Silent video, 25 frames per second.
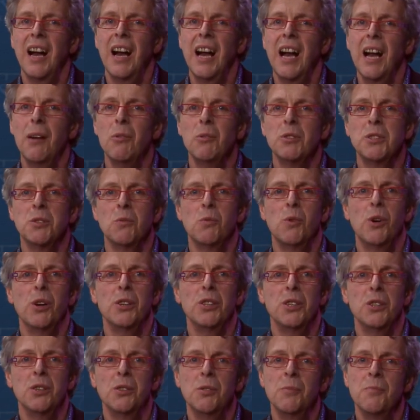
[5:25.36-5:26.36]
I want to warn
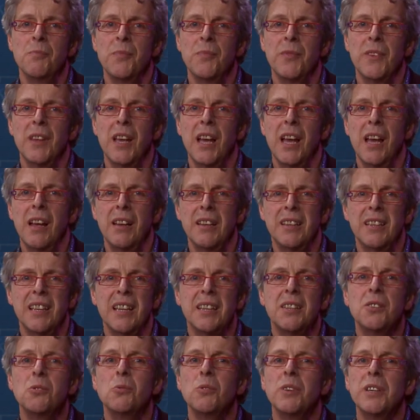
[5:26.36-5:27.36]
you
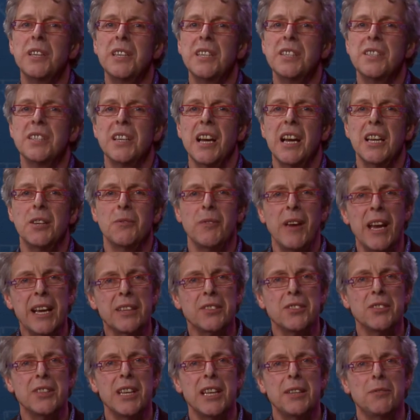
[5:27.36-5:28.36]
that doing these kind of
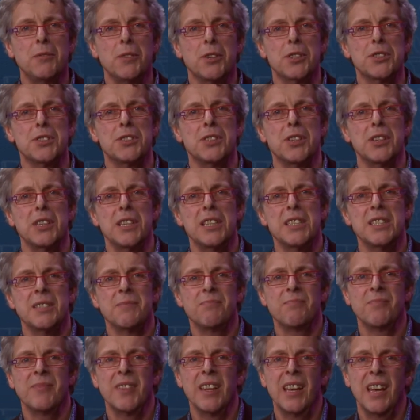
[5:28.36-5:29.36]
actor network studies
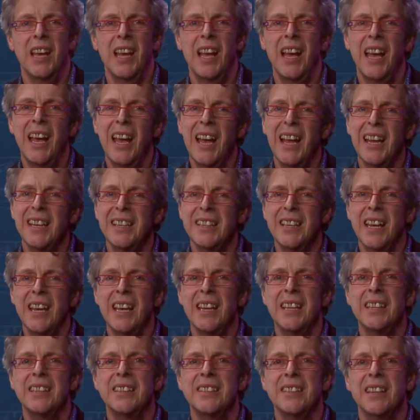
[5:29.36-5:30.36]
and
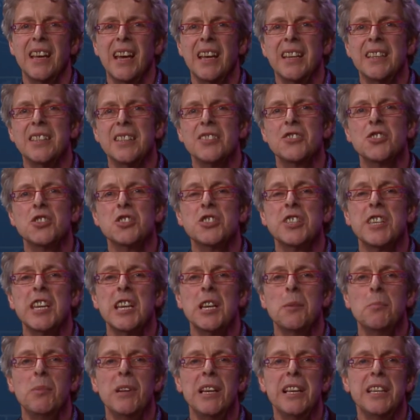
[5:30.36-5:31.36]
the
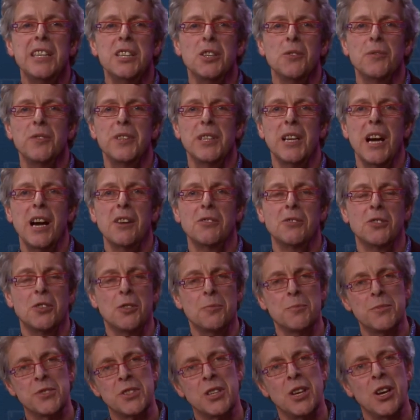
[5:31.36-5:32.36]
sustainability of the
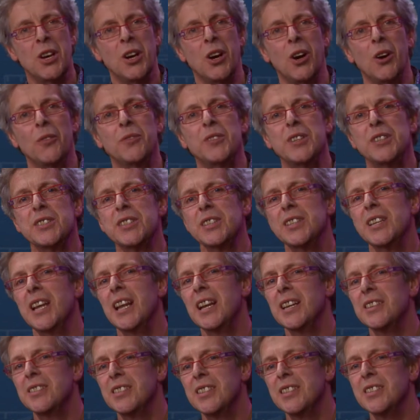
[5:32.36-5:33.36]
outcomes of these
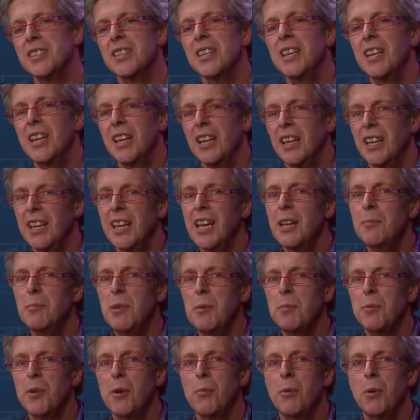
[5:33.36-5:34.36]
analyses can be
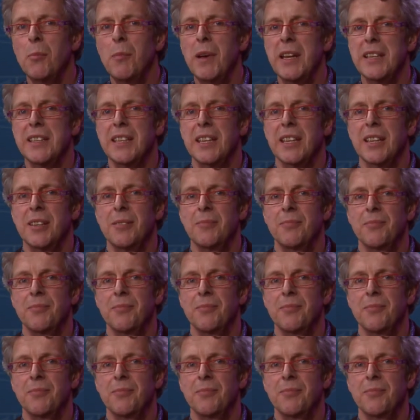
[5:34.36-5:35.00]
problematic.